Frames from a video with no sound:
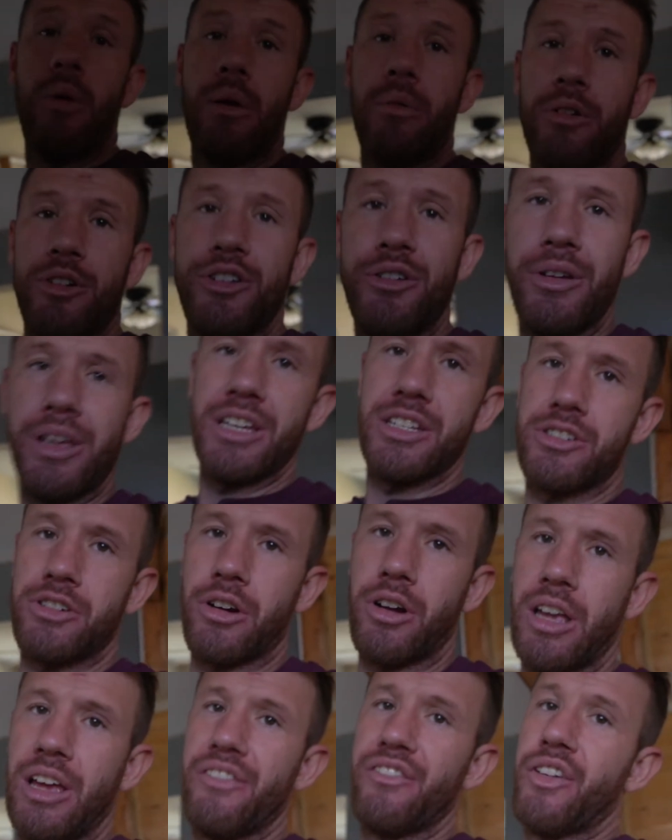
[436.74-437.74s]
what we're doing is
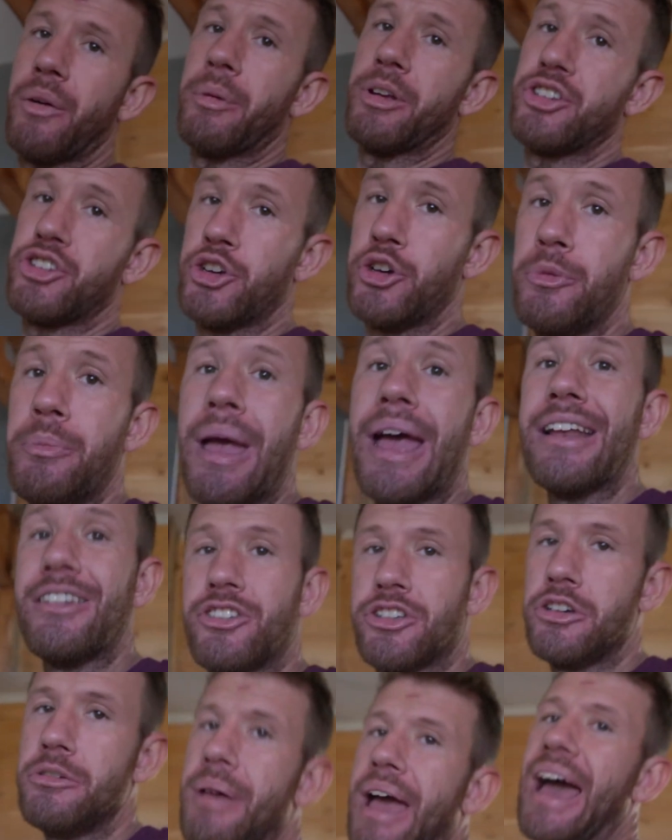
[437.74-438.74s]
turning it from a two bed,
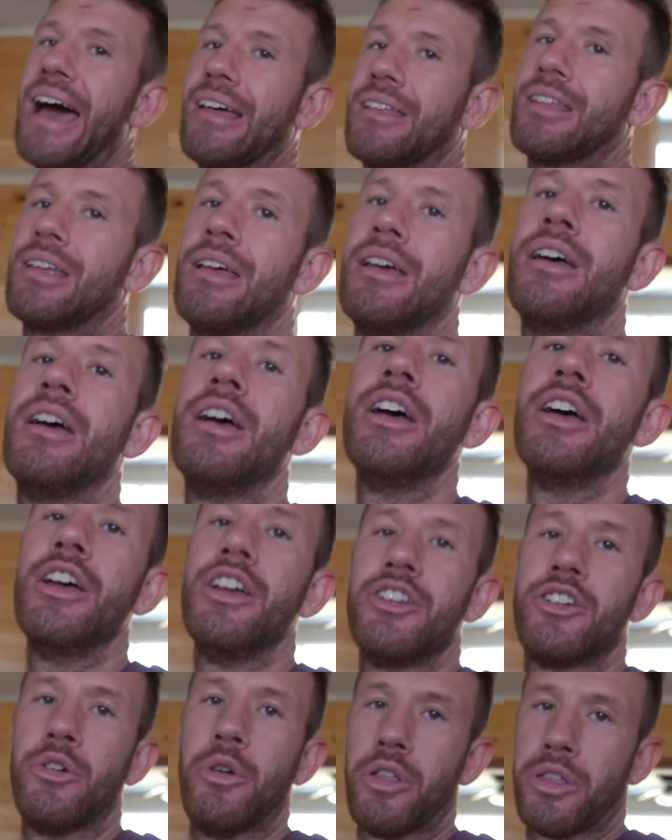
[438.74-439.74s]
two bath
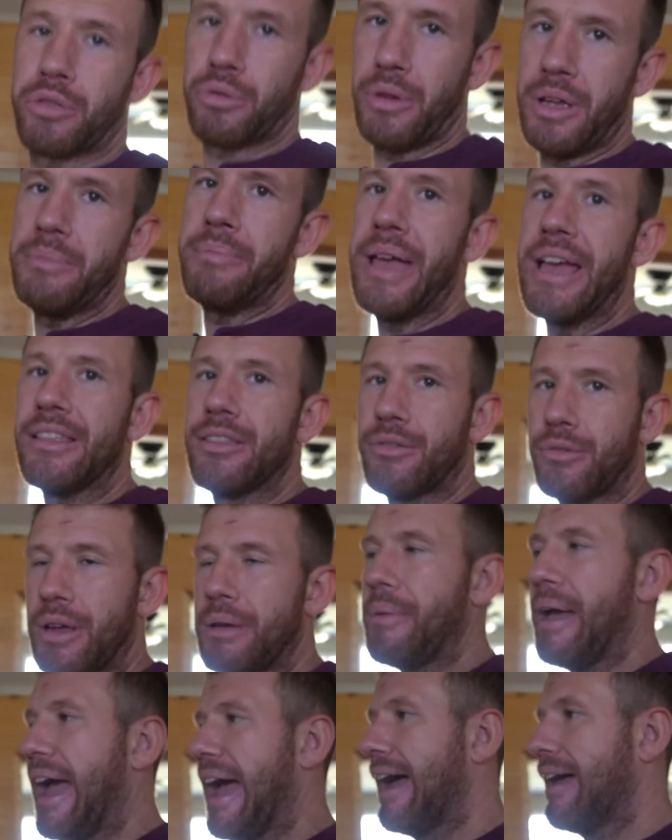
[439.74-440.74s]
to a three bed, three
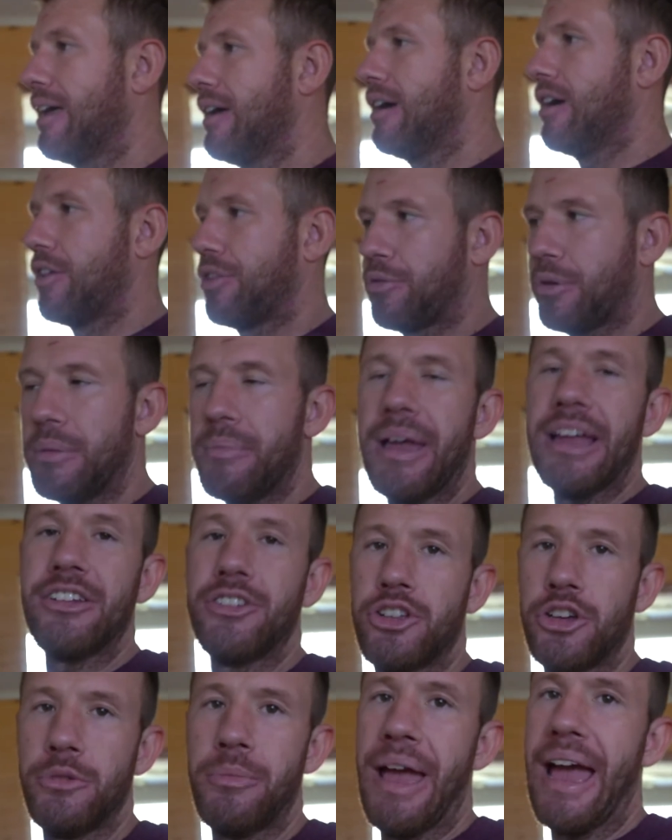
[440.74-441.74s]
bath, a three bed,
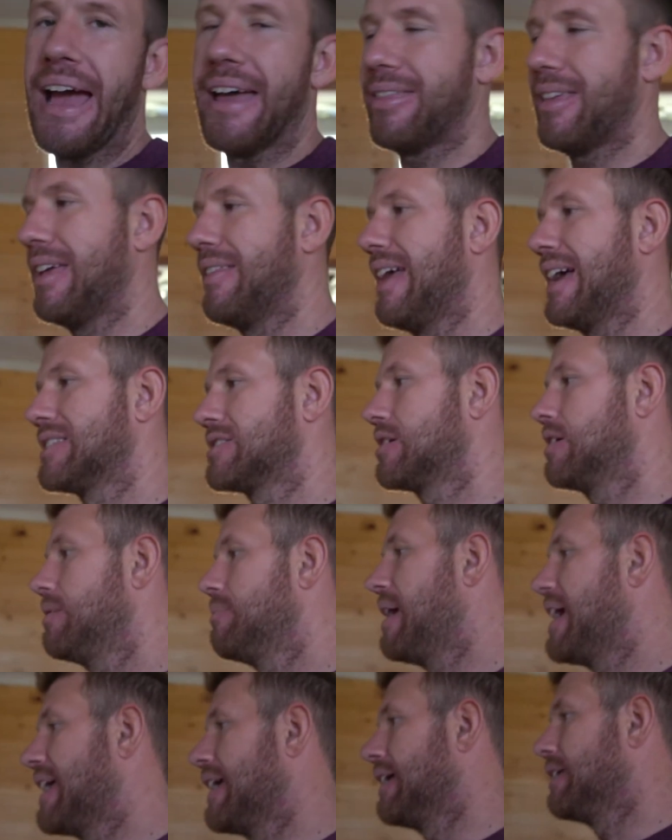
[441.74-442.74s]
two bath, and that's gonna
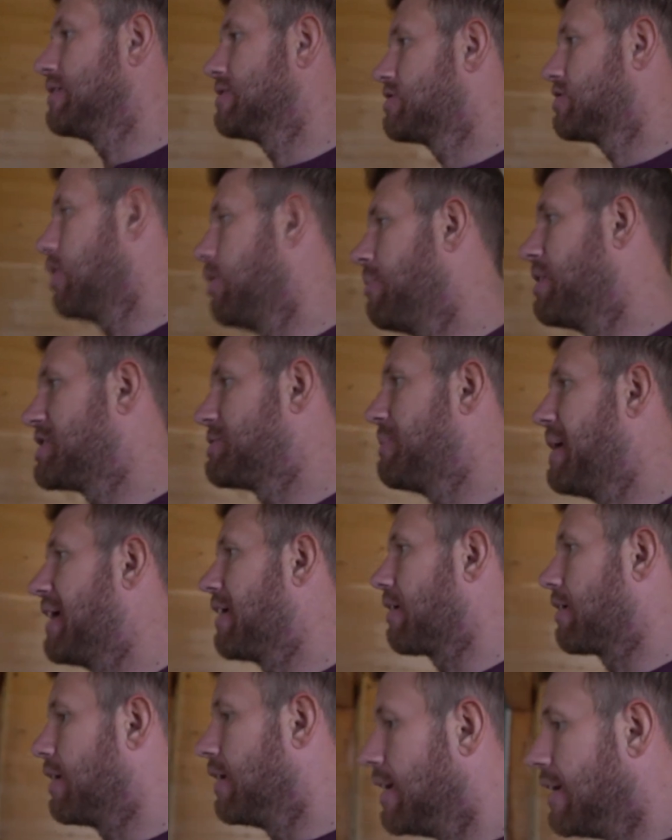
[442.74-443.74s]
make it so much
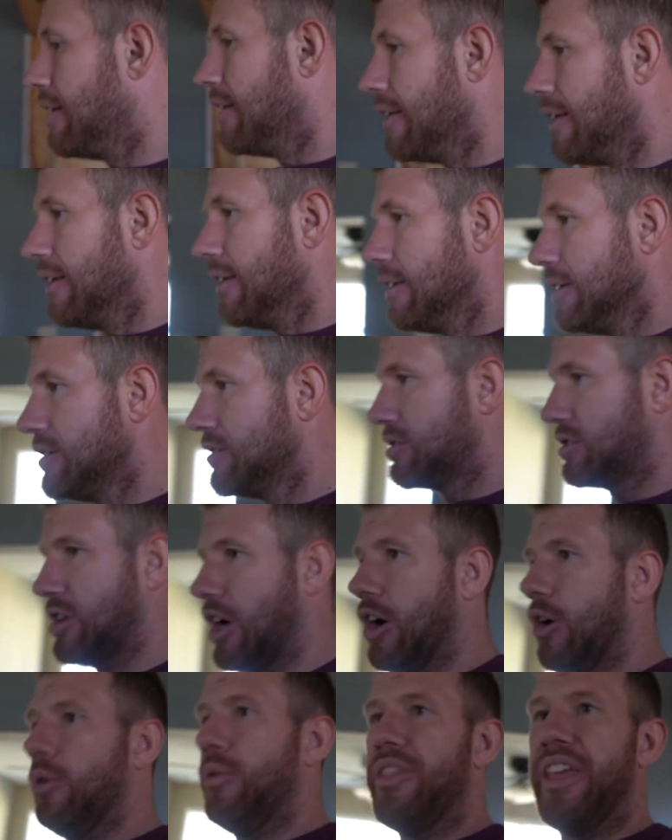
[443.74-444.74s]
better.
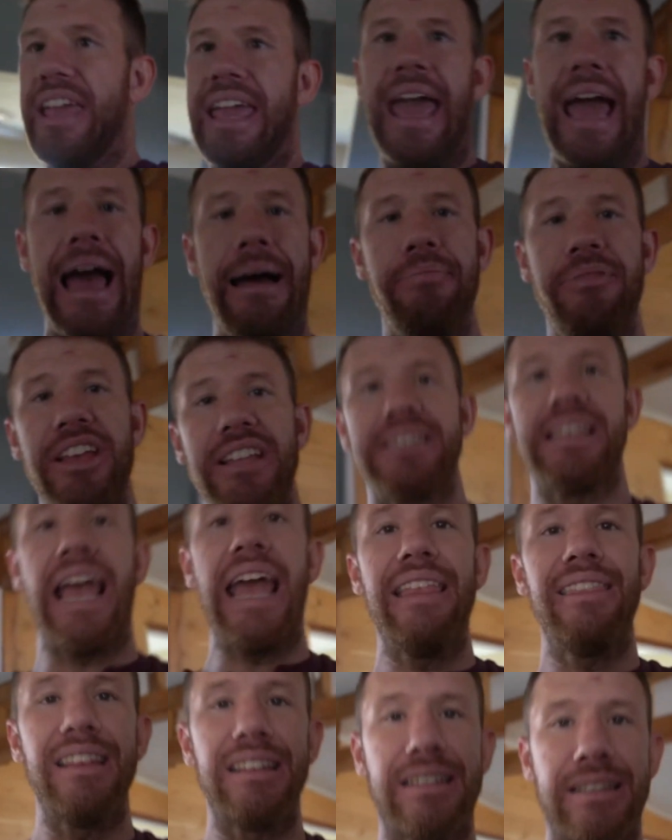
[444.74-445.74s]
So the cabinets
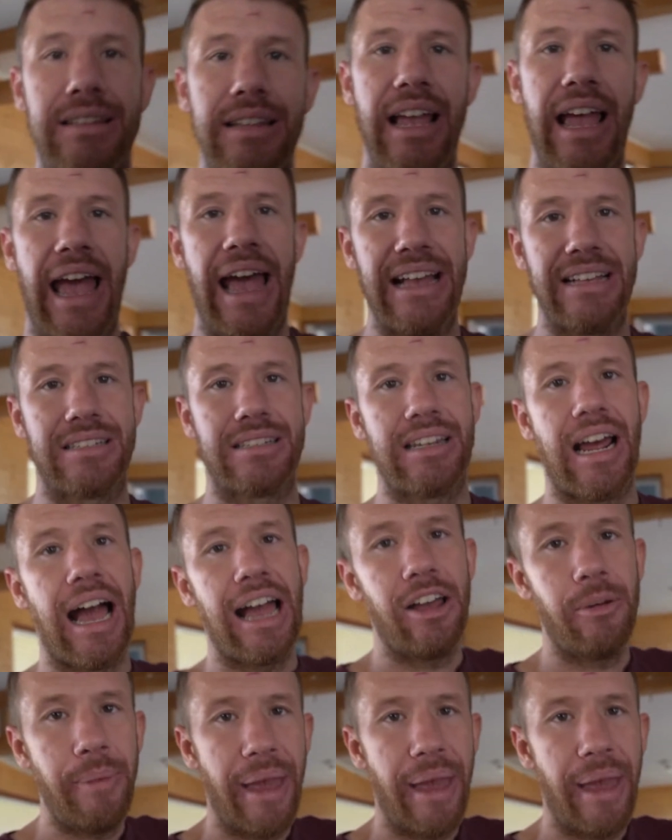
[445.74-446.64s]
and the, it has tile